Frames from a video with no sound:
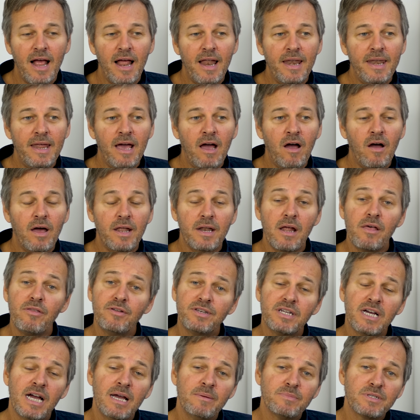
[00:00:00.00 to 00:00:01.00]
Now at
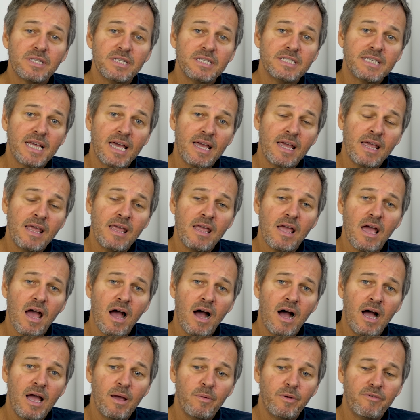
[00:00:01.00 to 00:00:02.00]
other times of the day,
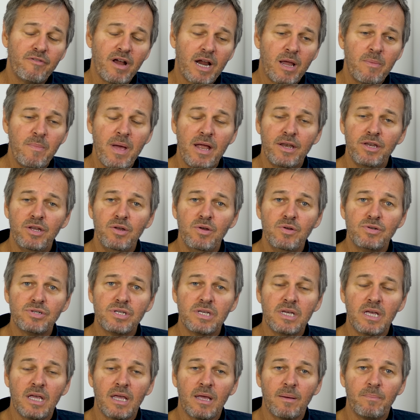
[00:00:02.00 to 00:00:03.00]
I would recommend
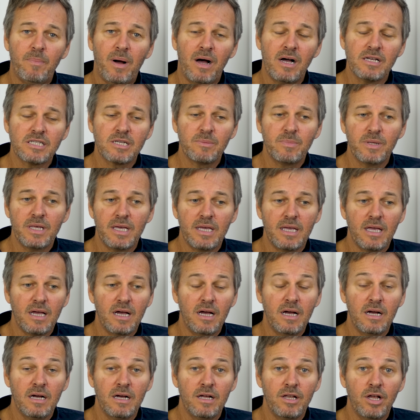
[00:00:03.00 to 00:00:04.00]
using possibly
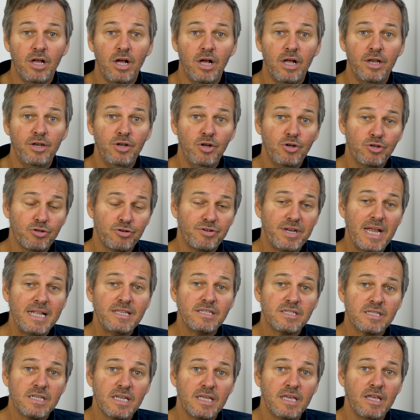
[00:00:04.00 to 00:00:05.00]
a neutral
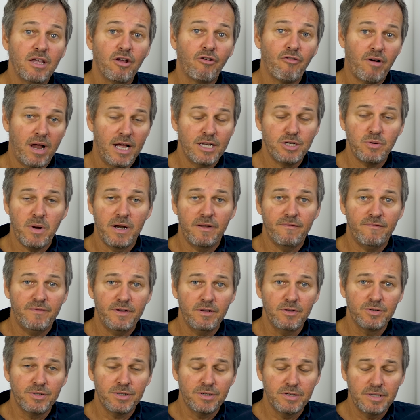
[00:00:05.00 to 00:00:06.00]
density graduated
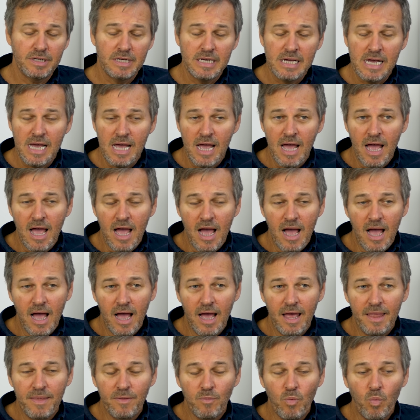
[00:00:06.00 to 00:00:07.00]
filter.
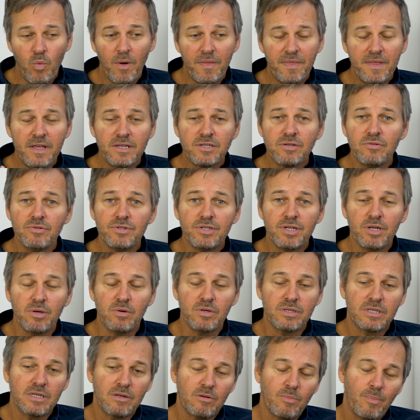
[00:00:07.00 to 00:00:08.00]
And what this will do
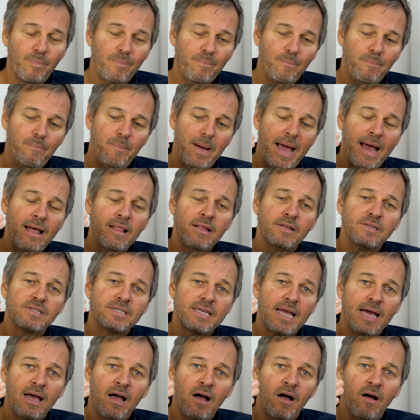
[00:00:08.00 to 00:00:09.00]
is it'll
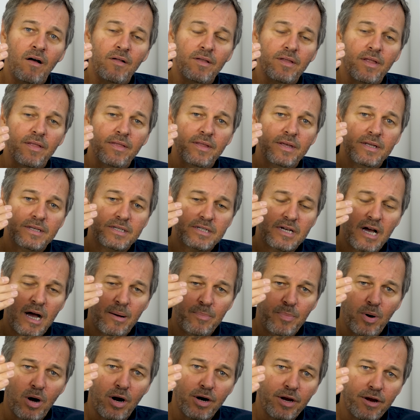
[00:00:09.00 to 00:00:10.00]
balance out the
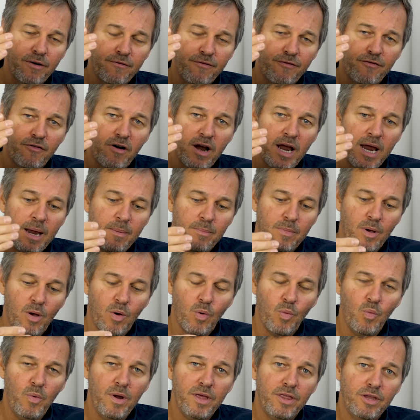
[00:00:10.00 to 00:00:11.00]
top part of your frame
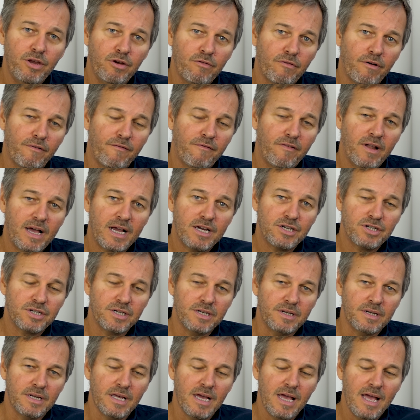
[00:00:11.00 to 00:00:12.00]
with your
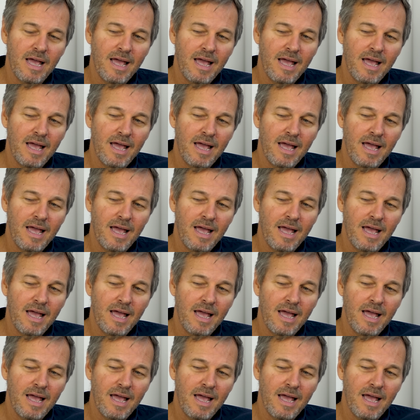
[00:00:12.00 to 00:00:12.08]
reflection.